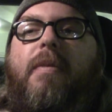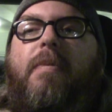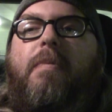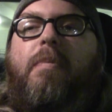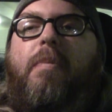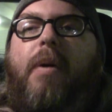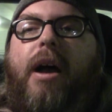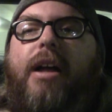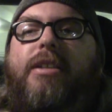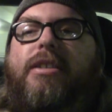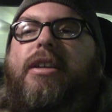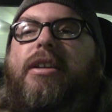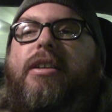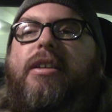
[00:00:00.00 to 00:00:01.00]

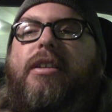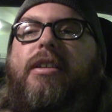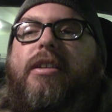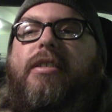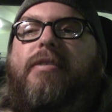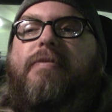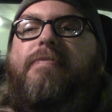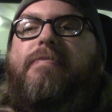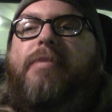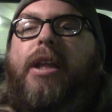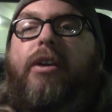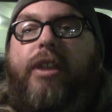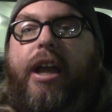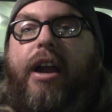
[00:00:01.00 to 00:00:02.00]
But
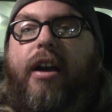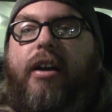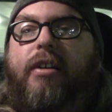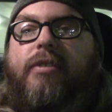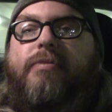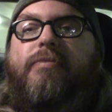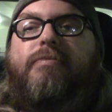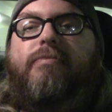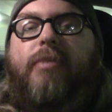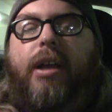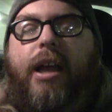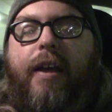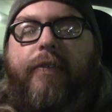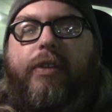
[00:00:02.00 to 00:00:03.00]
they're there.
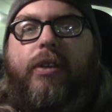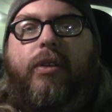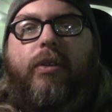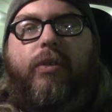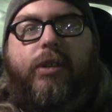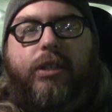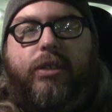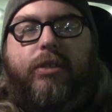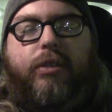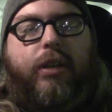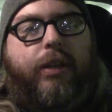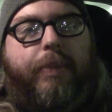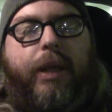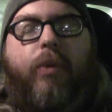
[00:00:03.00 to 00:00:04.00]
I have to just
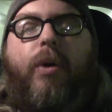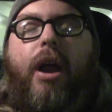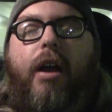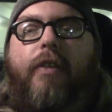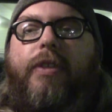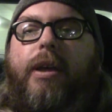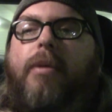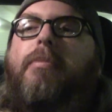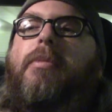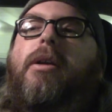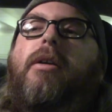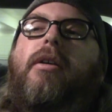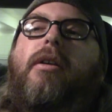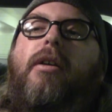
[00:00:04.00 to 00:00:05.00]
uh, be aware of them.
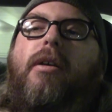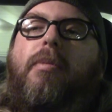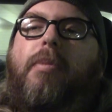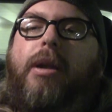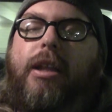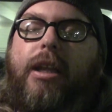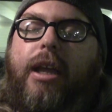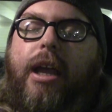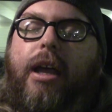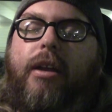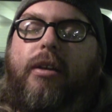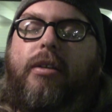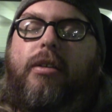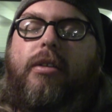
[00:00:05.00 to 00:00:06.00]
But in the
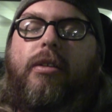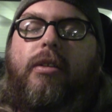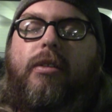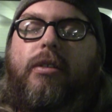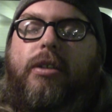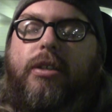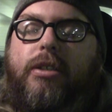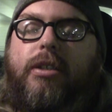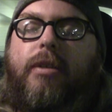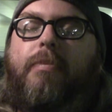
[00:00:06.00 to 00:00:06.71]
end, just